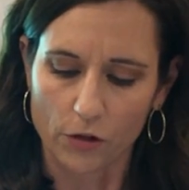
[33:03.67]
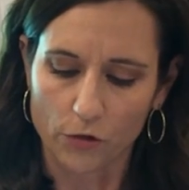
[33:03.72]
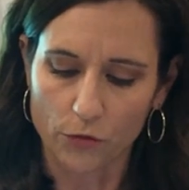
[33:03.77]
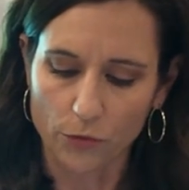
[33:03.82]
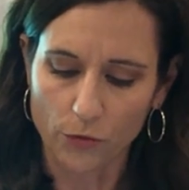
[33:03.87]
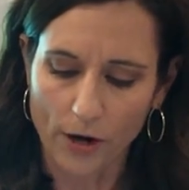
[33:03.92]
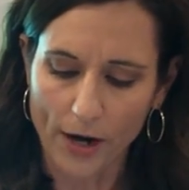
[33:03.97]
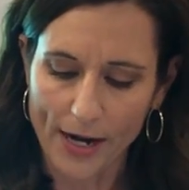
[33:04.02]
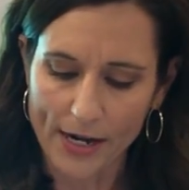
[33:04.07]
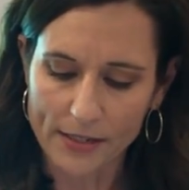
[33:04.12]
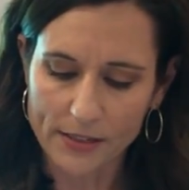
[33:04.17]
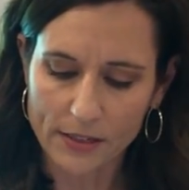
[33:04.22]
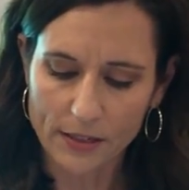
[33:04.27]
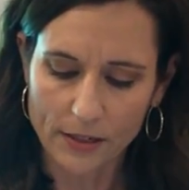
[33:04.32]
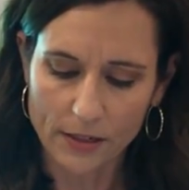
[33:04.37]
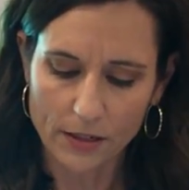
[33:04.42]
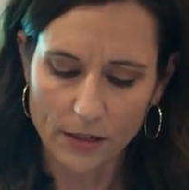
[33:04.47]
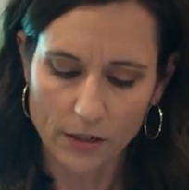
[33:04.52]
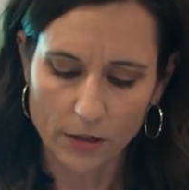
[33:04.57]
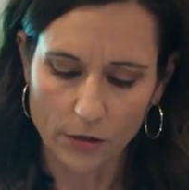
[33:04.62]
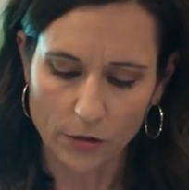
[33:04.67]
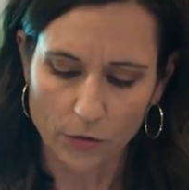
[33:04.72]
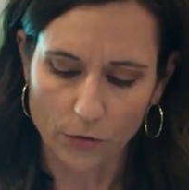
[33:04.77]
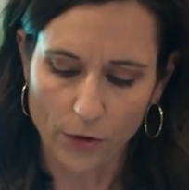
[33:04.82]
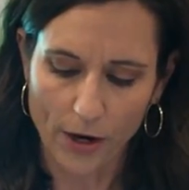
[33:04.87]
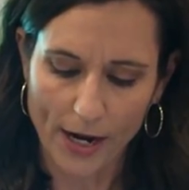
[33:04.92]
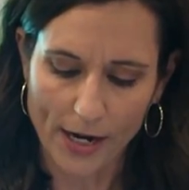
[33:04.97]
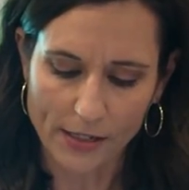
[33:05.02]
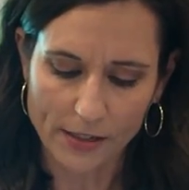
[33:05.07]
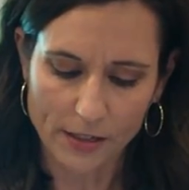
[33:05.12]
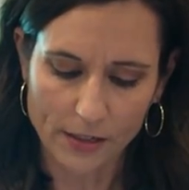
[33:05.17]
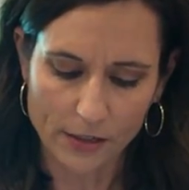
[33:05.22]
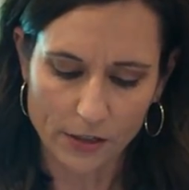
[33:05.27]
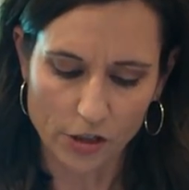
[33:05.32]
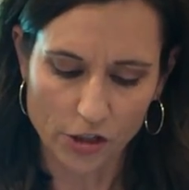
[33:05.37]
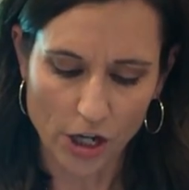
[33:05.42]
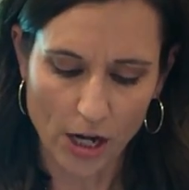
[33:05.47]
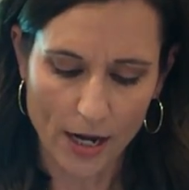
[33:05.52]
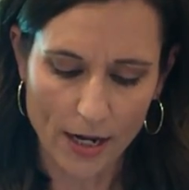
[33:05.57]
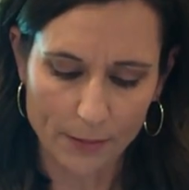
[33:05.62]
Great, great
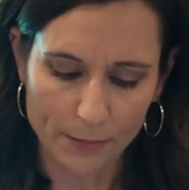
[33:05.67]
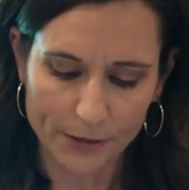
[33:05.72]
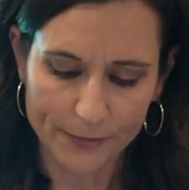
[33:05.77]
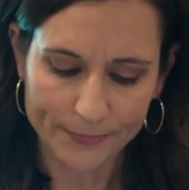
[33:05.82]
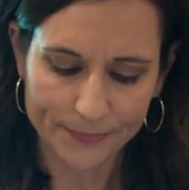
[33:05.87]
job.